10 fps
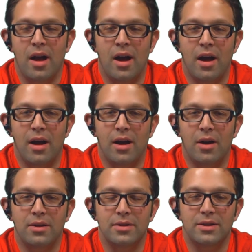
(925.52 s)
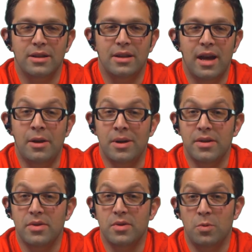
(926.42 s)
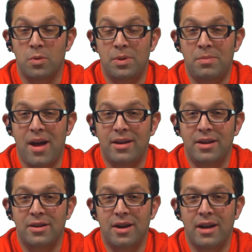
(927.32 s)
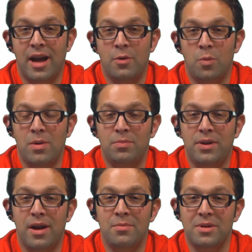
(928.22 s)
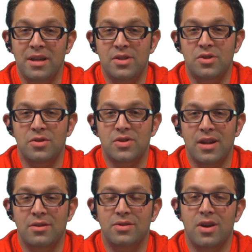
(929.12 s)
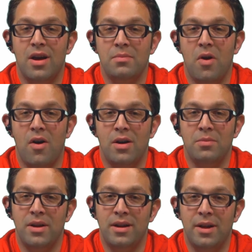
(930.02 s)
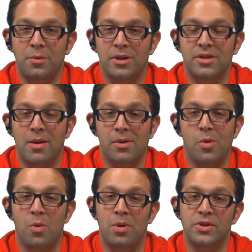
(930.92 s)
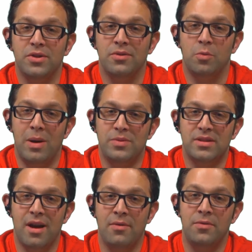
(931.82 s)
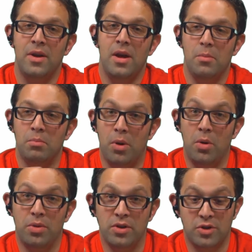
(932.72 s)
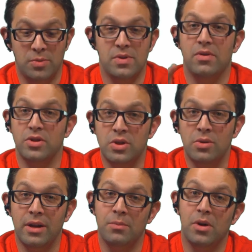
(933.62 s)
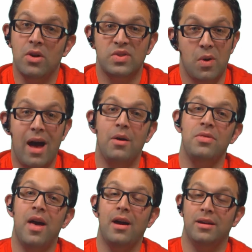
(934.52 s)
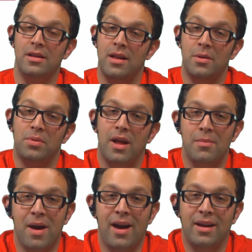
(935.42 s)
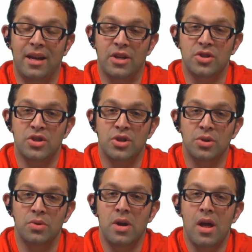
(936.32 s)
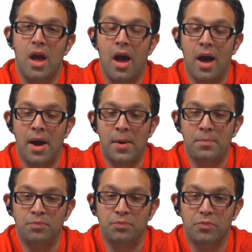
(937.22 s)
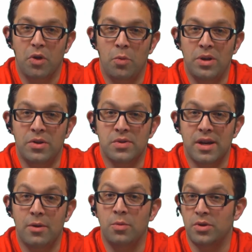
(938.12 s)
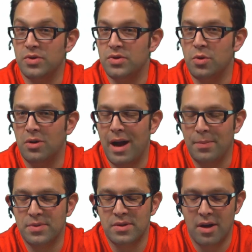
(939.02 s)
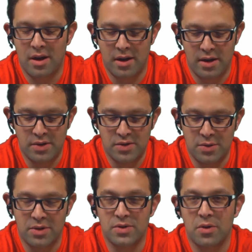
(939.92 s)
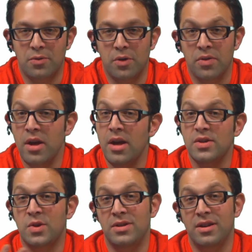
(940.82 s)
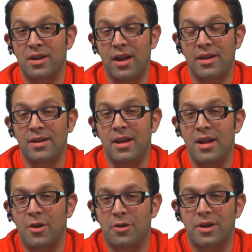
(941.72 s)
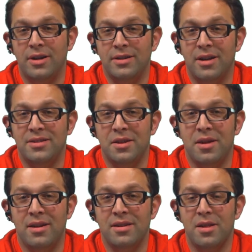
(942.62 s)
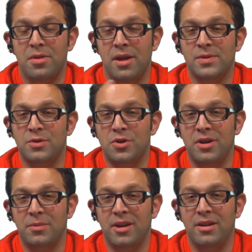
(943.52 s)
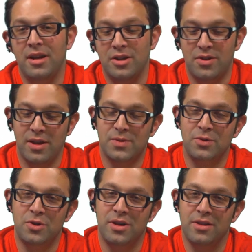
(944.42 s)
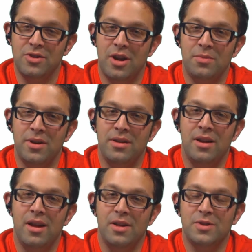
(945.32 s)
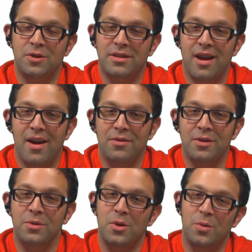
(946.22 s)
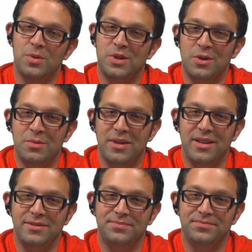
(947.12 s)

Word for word: Uh, anyway, We'll be back here again 1 p.m. Eastern Standard Time on Monday. We're going to talk about a whole bunch of web stuff, both in terms of the tooling, but also how that can then apply back into um, Windows 8, Windows Store apps, uh, and so on and so forth. So until then, or uh, until then, thanks for joining me. Thanks for joining the gentleman. It's great to have you. We'll see you on Monday.